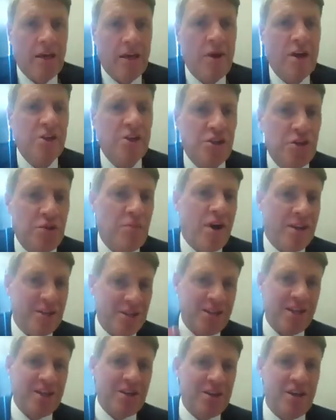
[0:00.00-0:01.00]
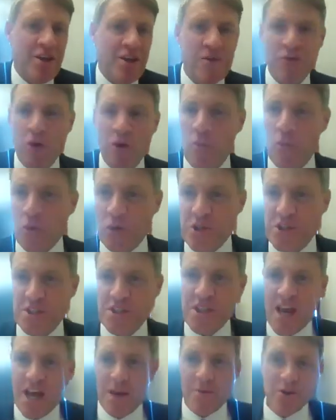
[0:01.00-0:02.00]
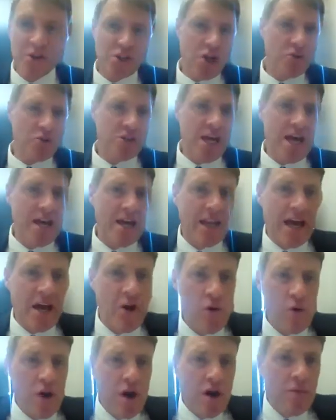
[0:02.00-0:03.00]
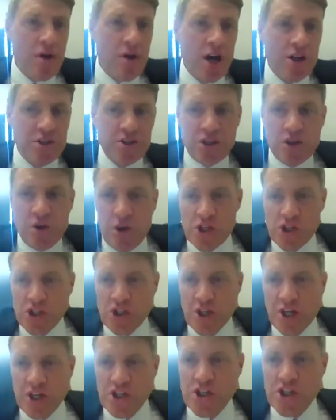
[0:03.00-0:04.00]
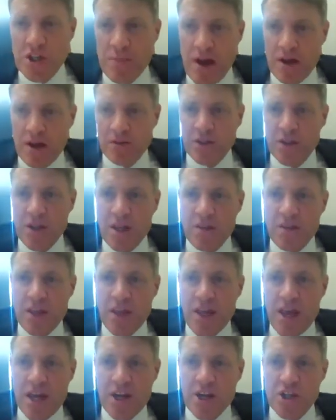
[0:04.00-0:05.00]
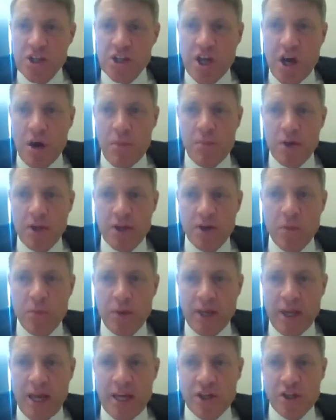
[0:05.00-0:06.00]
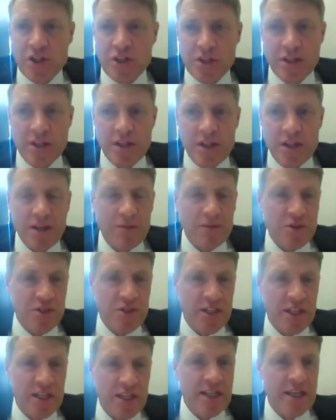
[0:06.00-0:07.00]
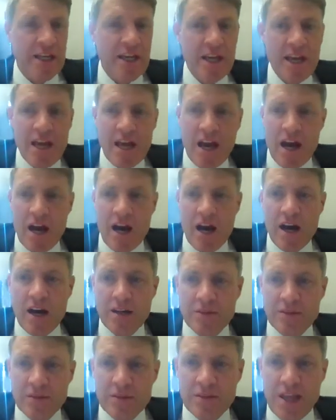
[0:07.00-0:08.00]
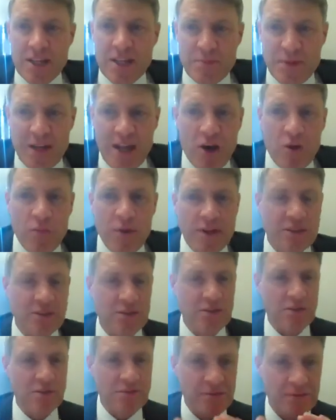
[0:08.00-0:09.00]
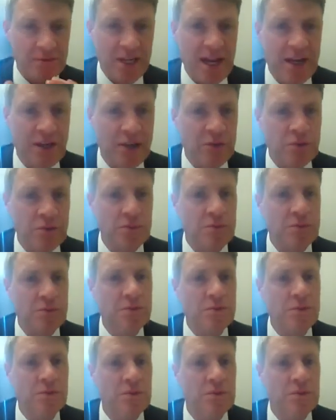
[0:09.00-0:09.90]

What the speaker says: imagine you might say you've got more to say, but Joe Tetlow asked a question actually about the energy company obligation, and obviously that's been helping sort of tackle